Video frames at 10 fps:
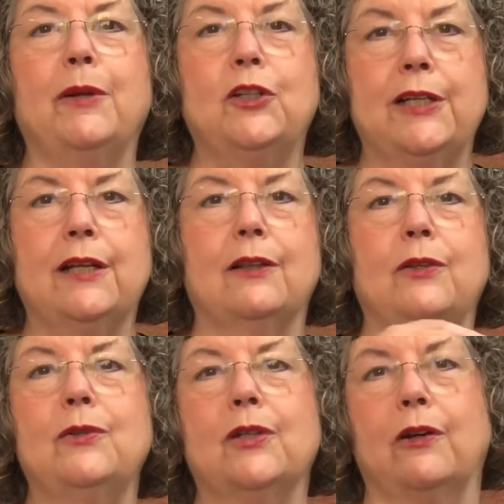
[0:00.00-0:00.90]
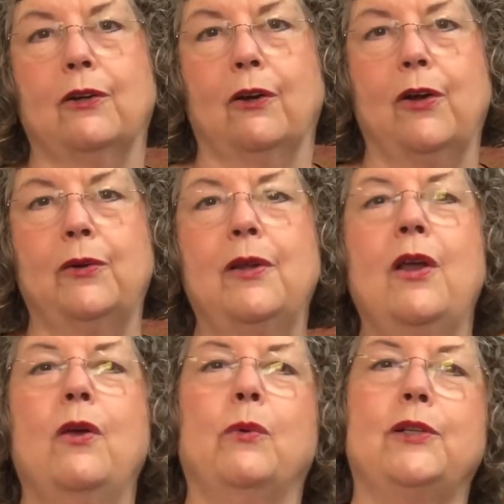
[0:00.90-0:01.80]
much she can lose on her own,
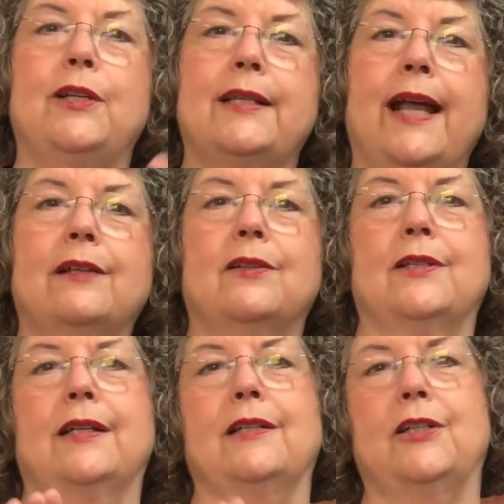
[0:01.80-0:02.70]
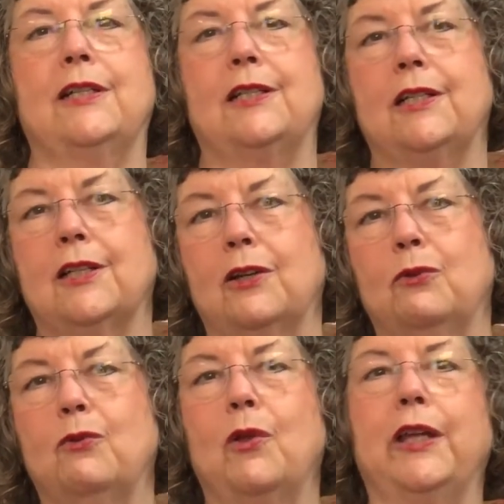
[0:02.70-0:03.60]
when she's exercising, she's
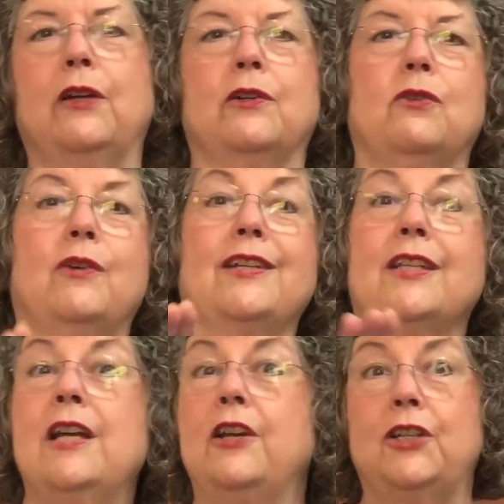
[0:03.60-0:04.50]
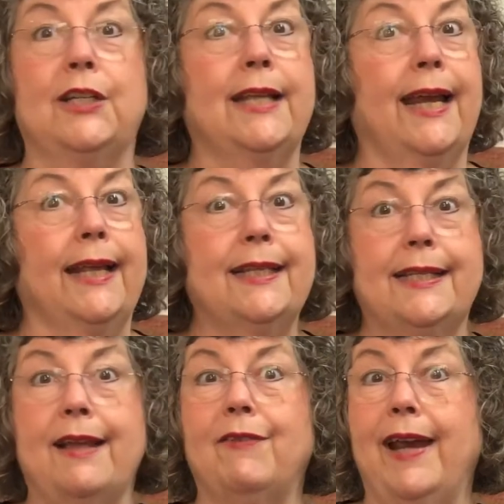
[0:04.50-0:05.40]
controlling her stress, she's getting
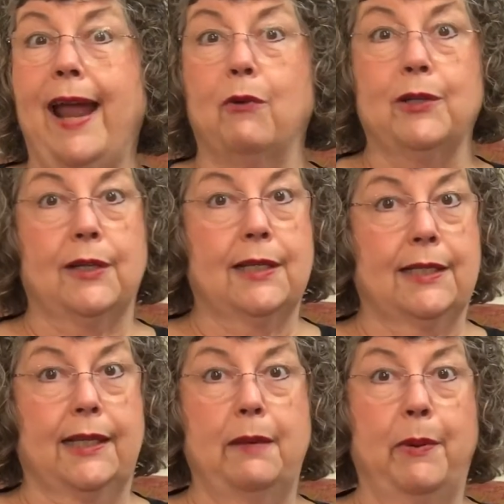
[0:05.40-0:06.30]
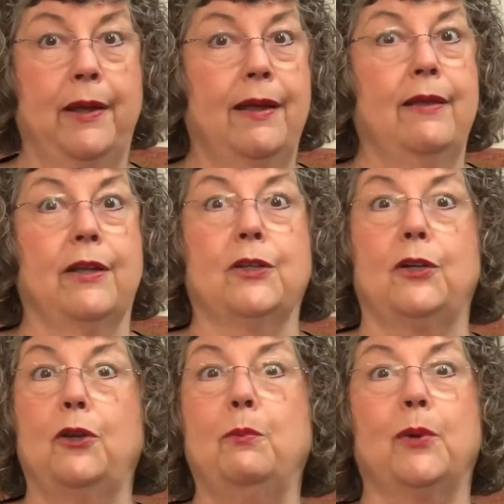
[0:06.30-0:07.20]
7 hours of sleep. There's a
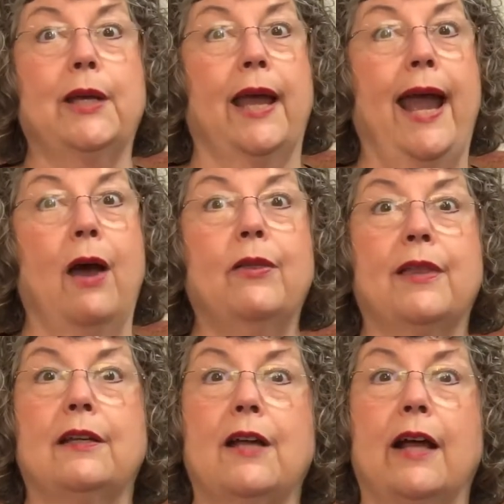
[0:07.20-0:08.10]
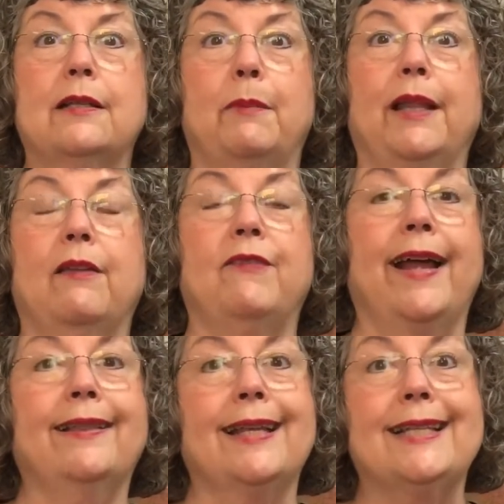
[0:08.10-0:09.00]
new book out that talks about the
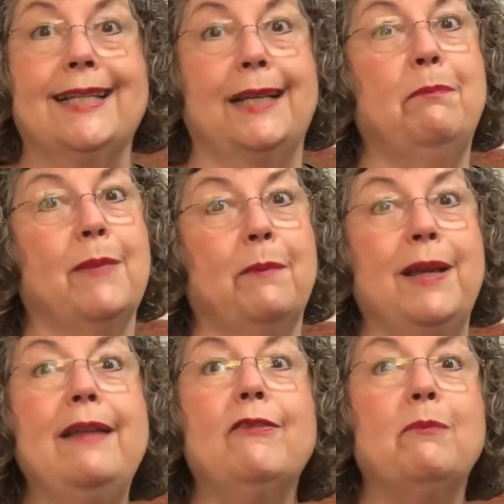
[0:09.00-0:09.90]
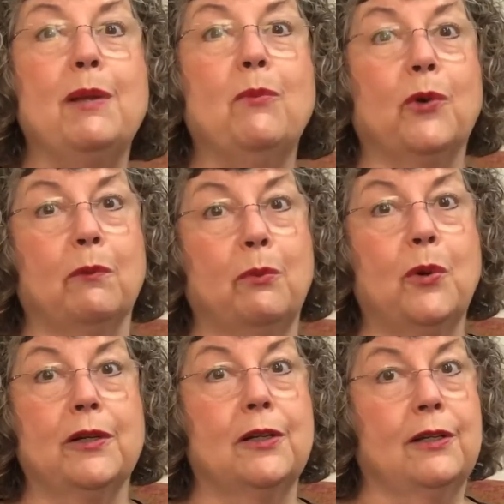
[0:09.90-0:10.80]
fact that sleep might even be more
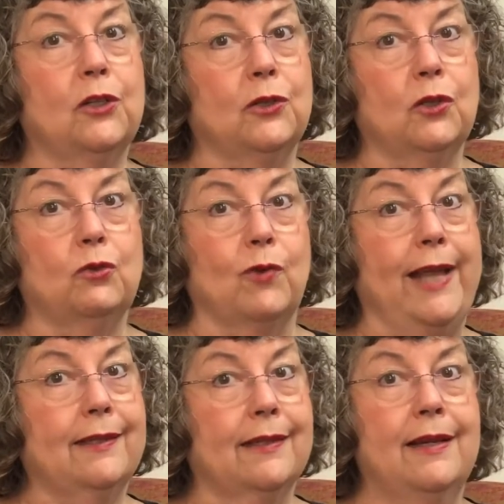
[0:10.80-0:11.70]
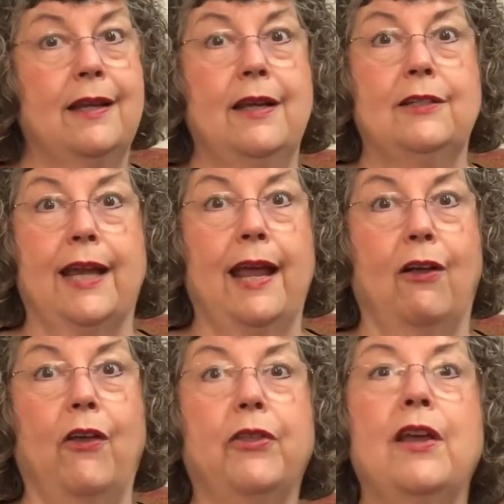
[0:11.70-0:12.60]
important to stress, to
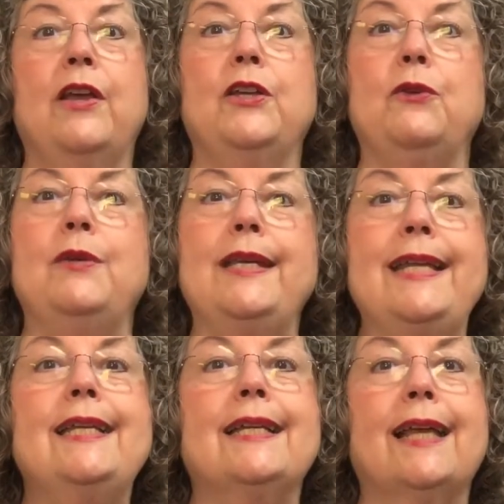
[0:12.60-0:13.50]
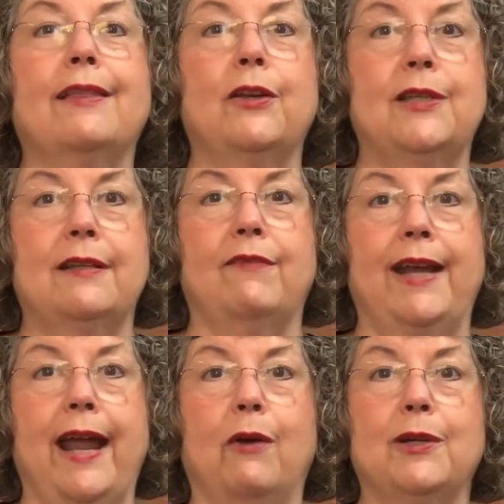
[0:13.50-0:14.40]
health. You need to get those
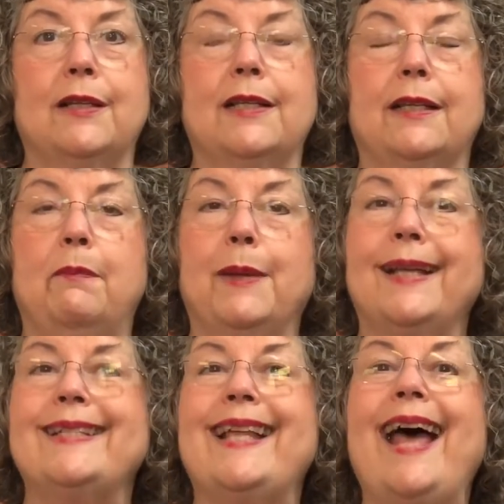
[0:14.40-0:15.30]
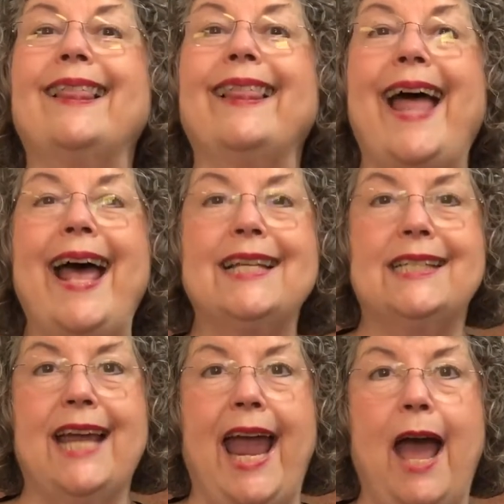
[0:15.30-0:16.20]
7 hours of sleep because that
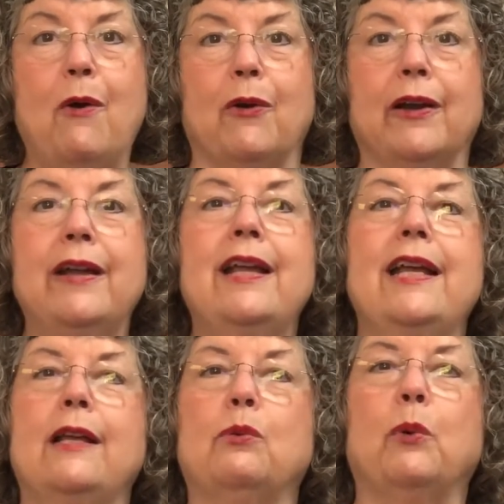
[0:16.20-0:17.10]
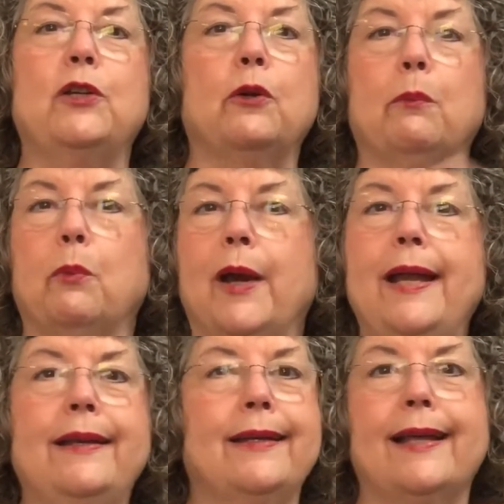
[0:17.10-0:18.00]
last hour is when your
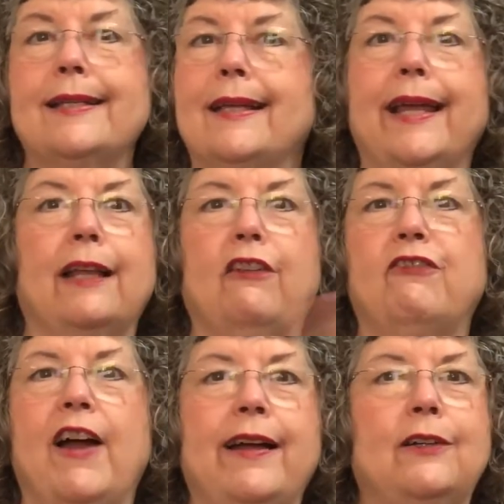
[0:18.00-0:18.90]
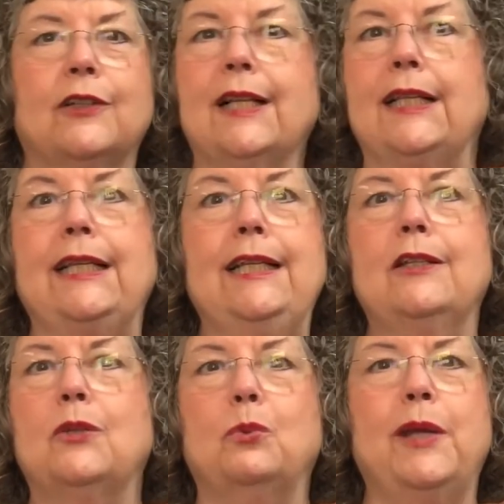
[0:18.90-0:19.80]
brain does like its final
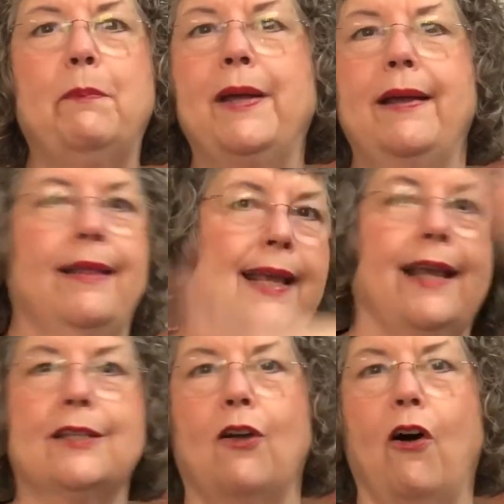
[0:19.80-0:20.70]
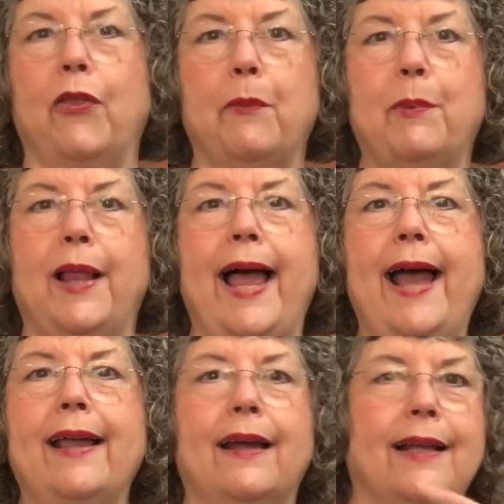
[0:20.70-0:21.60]
clean sweep that gets all the
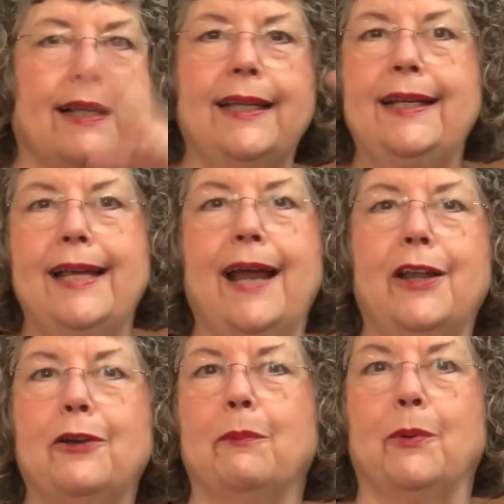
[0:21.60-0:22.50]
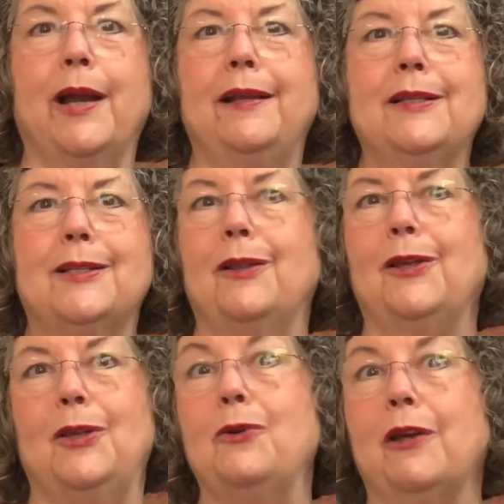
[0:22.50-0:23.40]
plaque cleaned out of your brain so
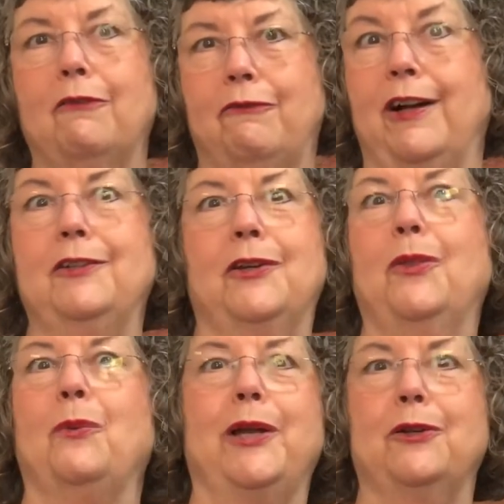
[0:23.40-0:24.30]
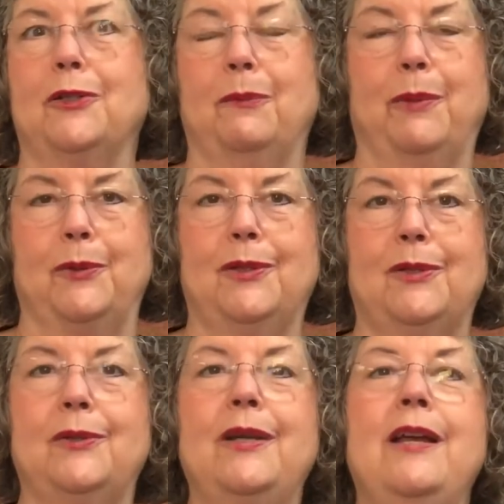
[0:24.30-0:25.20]
that you can function the way you're supposed
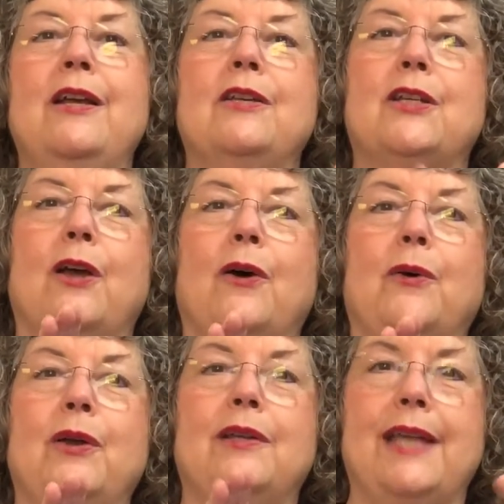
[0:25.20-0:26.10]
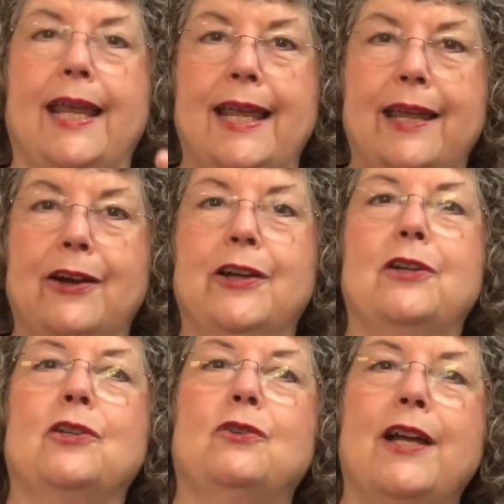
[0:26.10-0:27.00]
to. So taking care of
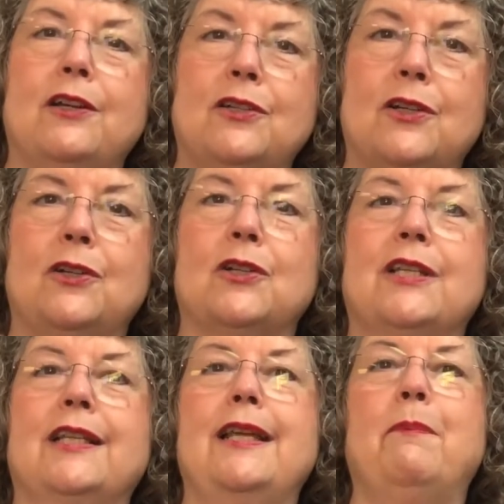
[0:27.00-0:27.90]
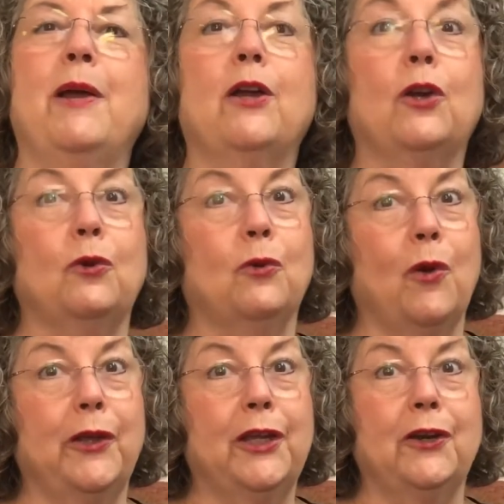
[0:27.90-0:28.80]
your stress, your sleep,
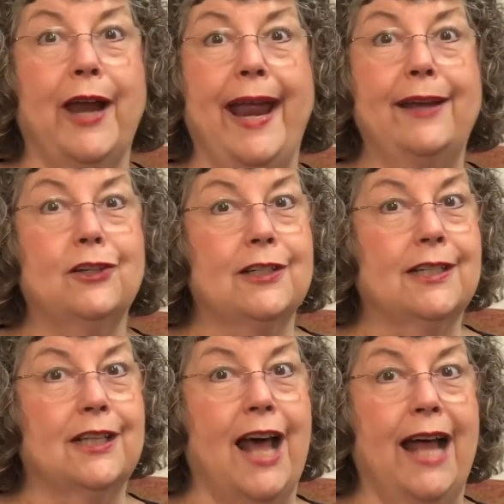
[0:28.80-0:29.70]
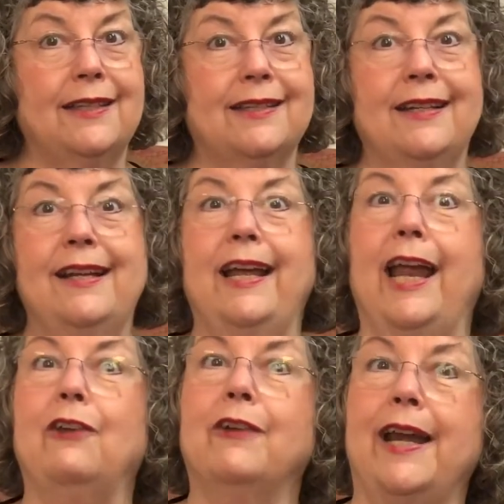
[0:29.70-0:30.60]
controlling your anxious thoughts,
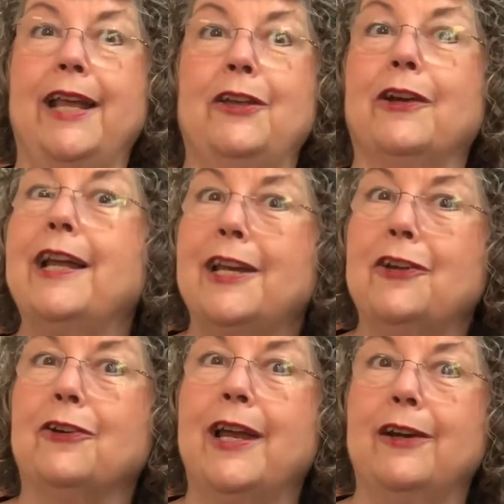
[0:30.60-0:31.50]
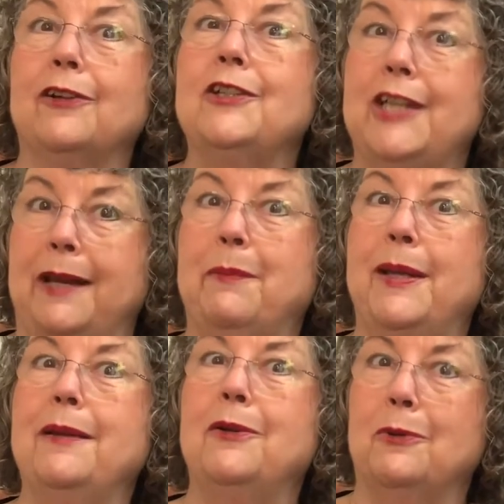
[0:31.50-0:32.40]
and training your inner
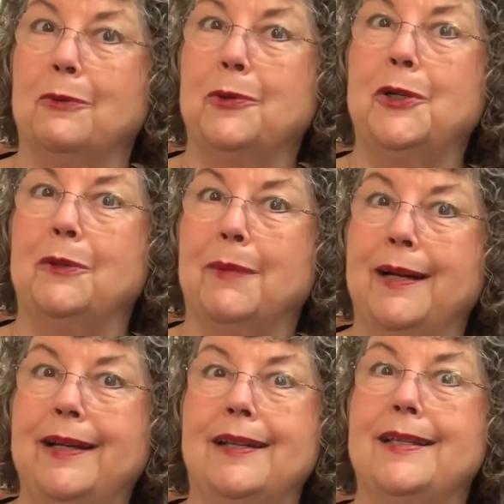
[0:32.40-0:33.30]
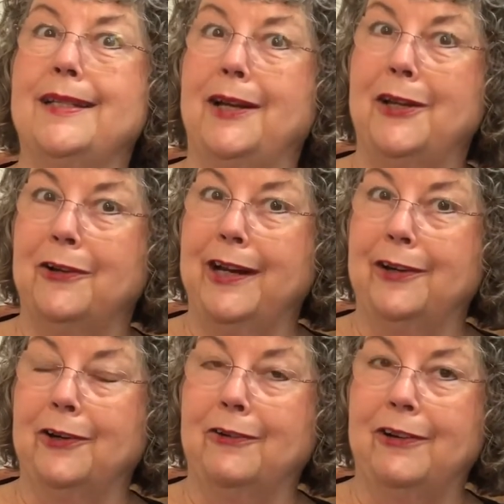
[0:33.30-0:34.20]
champion to rule your mind instead of your
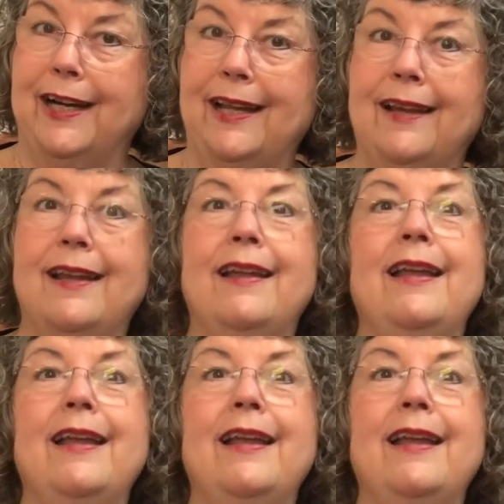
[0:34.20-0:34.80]
inner critic,